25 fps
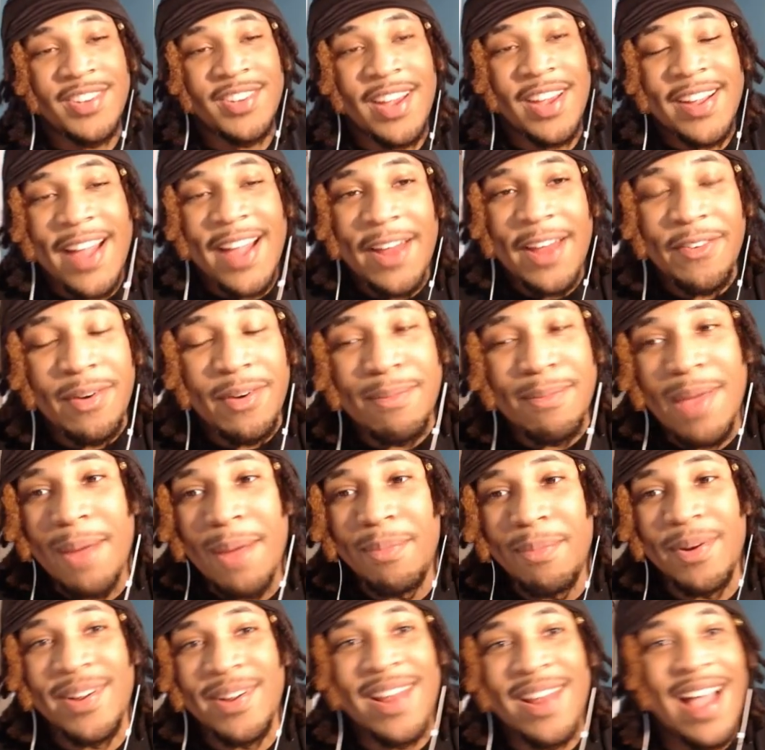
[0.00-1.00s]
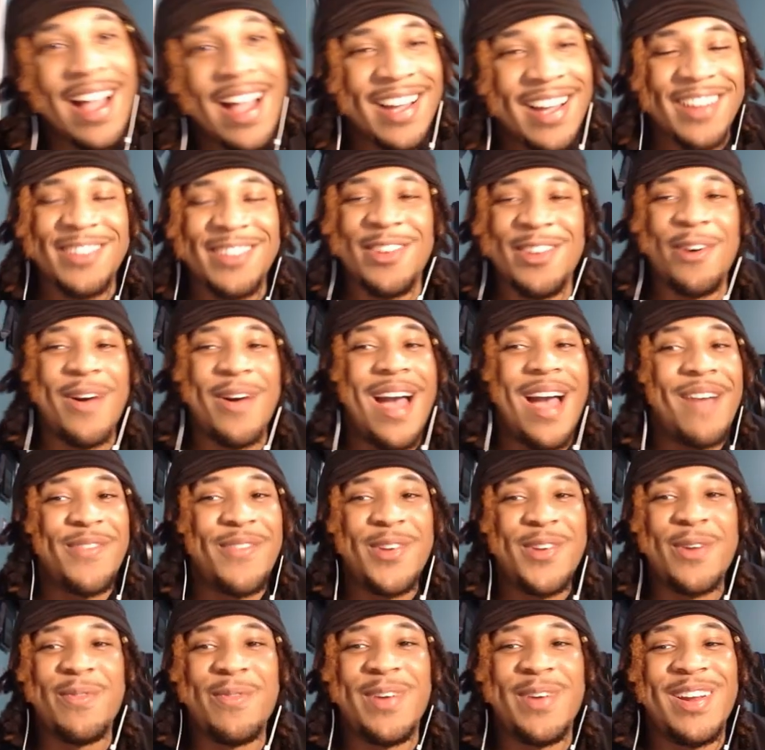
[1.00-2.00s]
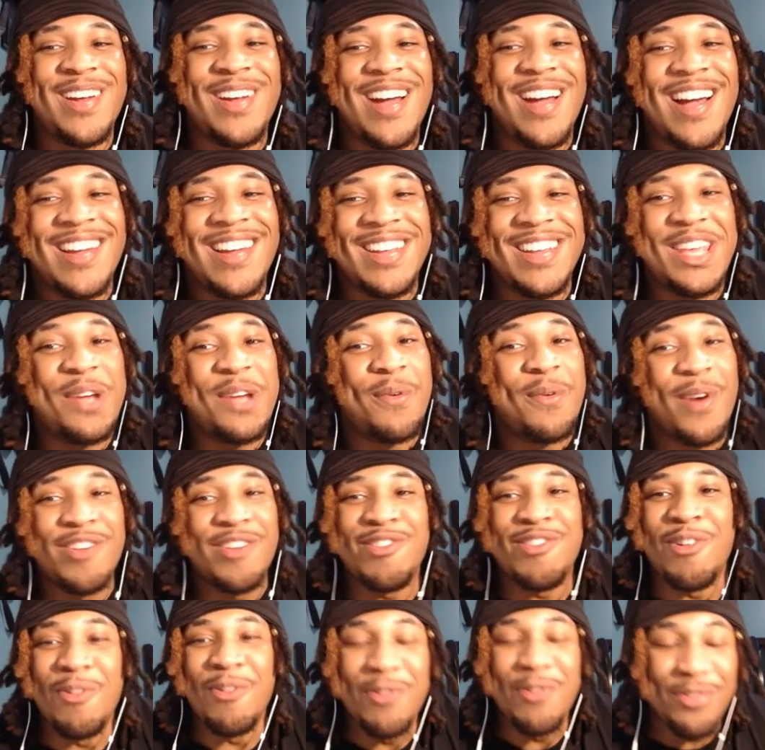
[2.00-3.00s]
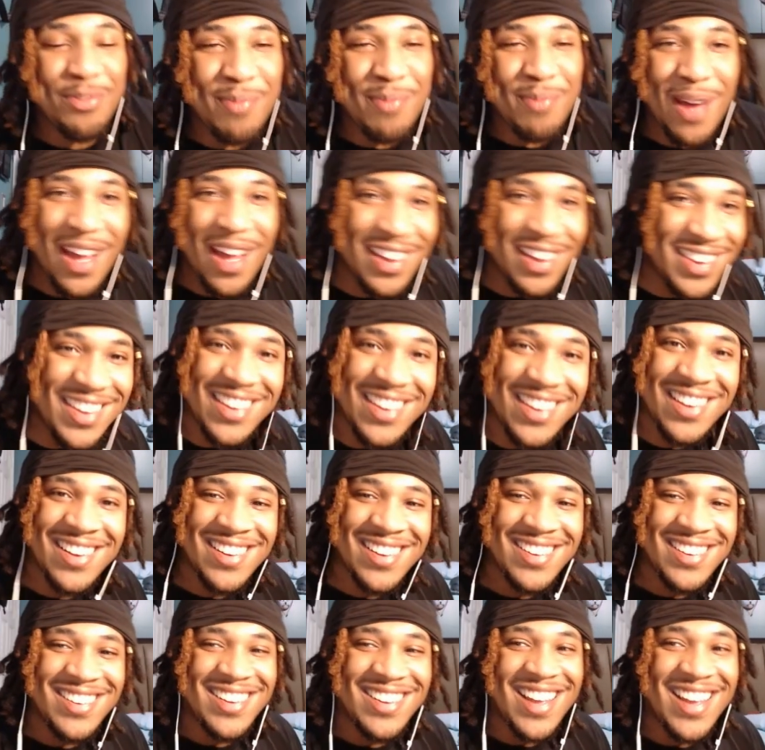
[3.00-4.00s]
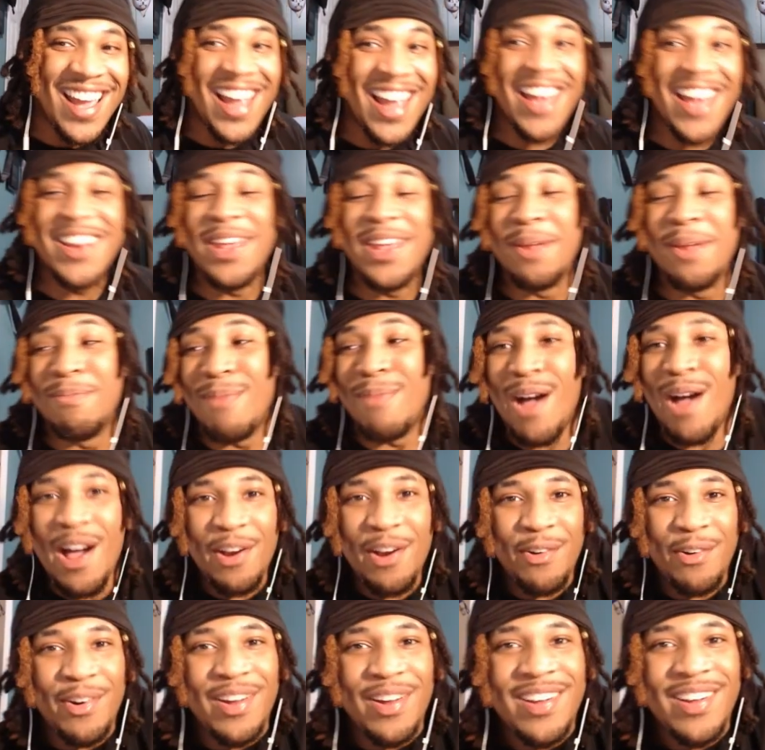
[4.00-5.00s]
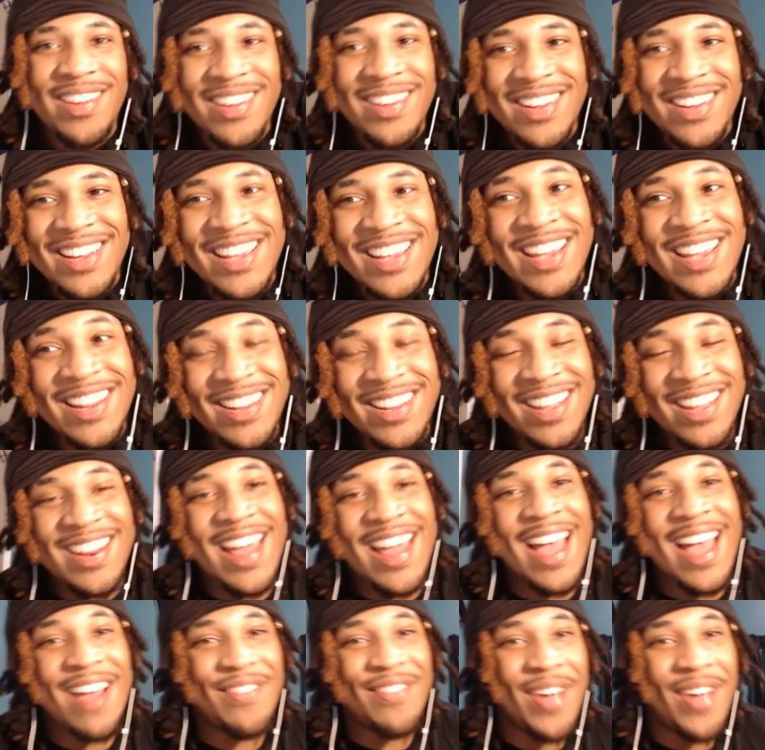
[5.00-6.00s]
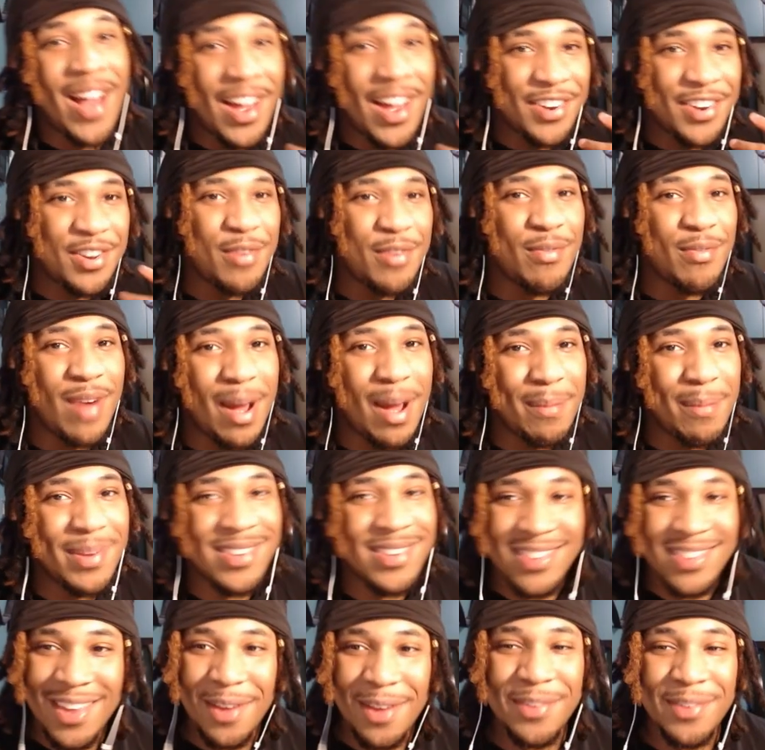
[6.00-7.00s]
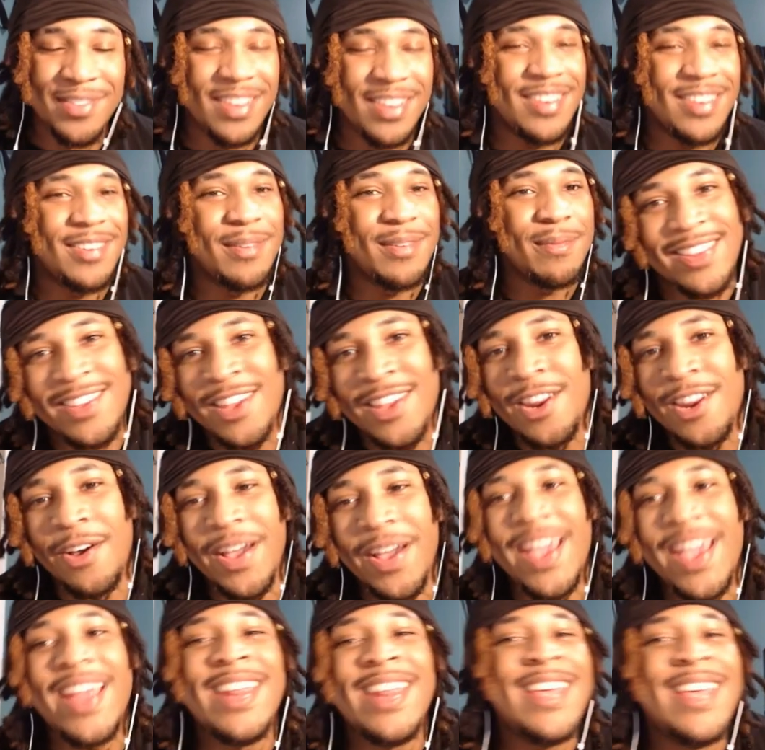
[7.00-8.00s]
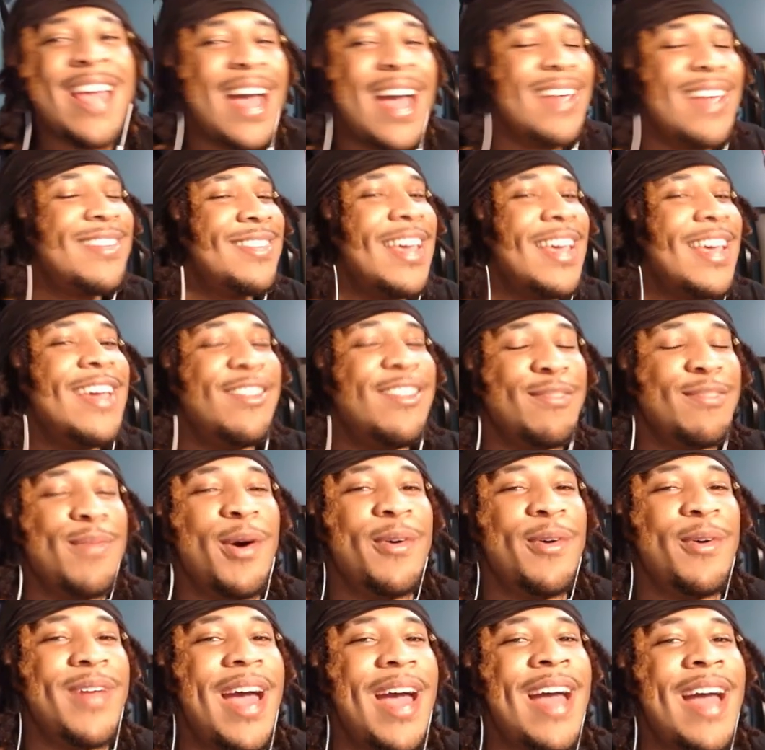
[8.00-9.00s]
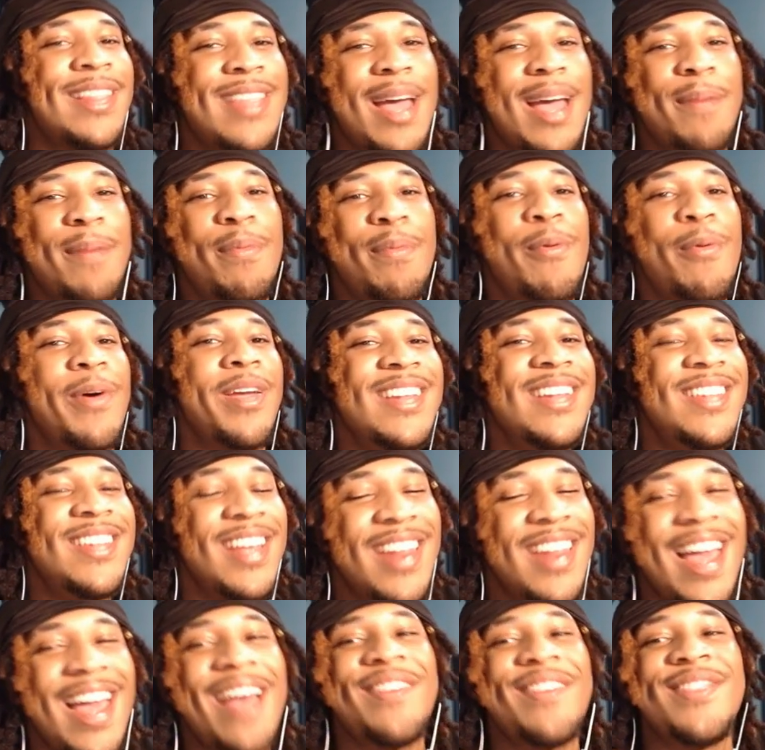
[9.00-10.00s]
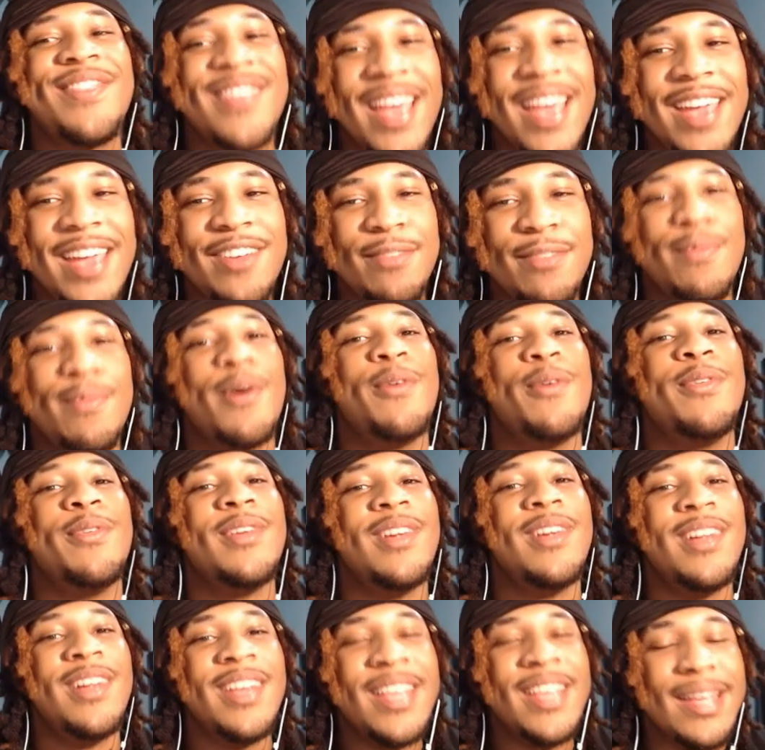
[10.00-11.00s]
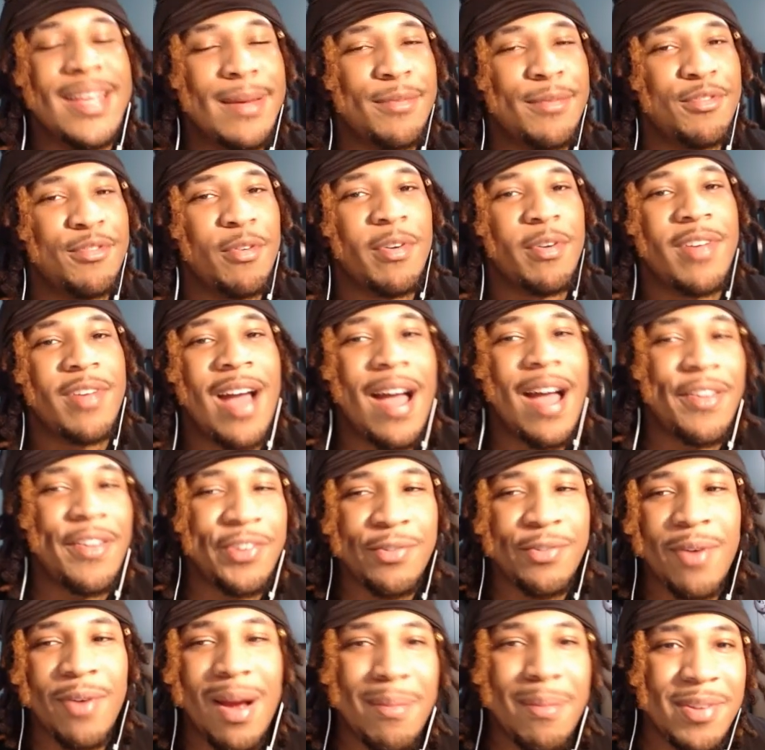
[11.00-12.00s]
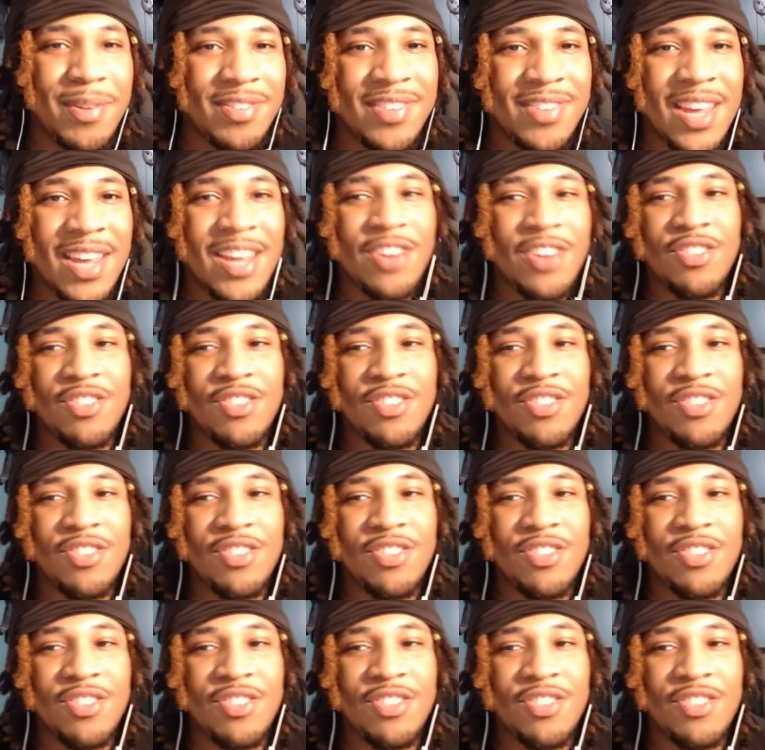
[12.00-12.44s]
y'all gotta remember, Nagato having the Rinnegan, he was a Uzumaki. And then Madara, he did have Hashirama cells in him, you know, and he had Sage Mode at that point. He did have Sage Mode. He absorbed Hashirama's Sage